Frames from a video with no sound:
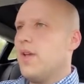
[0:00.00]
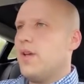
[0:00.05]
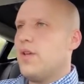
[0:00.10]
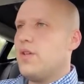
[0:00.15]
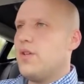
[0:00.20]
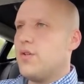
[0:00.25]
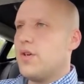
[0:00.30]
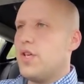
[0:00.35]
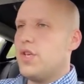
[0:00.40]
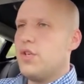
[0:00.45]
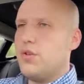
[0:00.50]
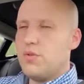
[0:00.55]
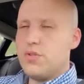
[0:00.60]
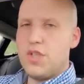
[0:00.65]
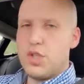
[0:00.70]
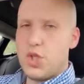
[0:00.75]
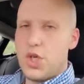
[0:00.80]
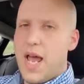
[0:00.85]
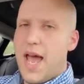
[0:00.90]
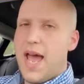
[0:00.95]
You can use
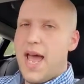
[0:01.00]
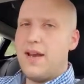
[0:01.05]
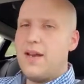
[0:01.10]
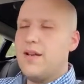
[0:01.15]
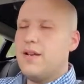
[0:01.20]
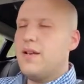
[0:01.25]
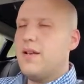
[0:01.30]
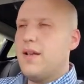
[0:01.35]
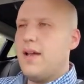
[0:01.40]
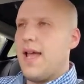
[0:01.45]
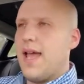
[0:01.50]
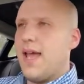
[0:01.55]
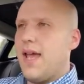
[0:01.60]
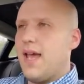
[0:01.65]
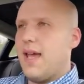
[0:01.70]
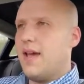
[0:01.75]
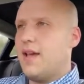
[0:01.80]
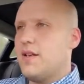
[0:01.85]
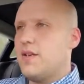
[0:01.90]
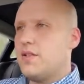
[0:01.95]
the chat,
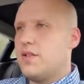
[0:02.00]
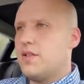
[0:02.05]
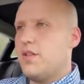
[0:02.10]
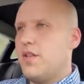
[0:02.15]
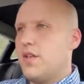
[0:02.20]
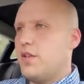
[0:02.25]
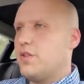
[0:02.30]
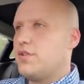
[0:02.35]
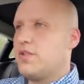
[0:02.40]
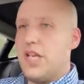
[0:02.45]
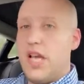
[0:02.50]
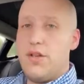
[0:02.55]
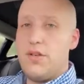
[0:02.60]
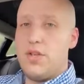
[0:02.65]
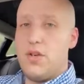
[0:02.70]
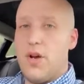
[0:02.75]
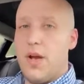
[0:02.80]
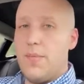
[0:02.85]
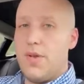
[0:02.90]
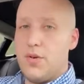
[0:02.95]
and they'll tell
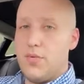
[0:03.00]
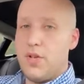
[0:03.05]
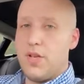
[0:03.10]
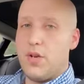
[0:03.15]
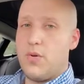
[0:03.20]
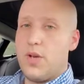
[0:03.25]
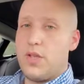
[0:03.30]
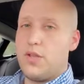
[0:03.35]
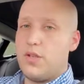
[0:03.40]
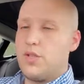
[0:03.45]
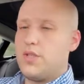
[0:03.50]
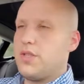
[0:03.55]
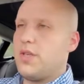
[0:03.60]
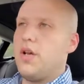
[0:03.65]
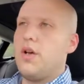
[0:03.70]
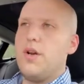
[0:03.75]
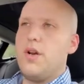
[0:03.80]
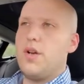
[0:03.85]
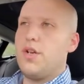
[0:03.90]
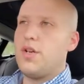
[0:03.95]
you, really quick, they'll just say,
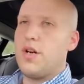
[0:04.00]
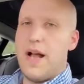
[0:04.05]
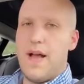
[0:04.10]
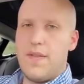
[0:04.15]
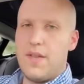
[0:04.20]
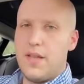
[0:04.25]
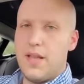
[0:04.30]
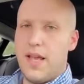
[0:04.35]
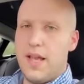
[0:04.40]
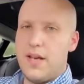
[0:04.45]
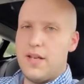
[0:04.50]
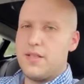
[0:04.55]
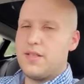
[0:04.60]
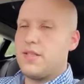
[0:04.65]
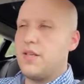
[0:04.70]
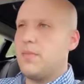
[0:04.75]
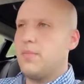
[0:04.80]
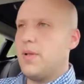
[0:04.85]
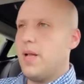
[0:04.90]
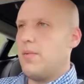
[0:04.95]
oh no, you're on the
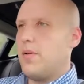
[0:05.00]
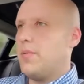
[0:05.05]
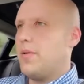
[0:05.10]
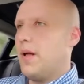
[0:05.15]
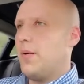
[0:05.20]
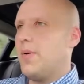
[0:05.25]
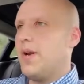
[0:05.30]
latest, and blah, blah, blah.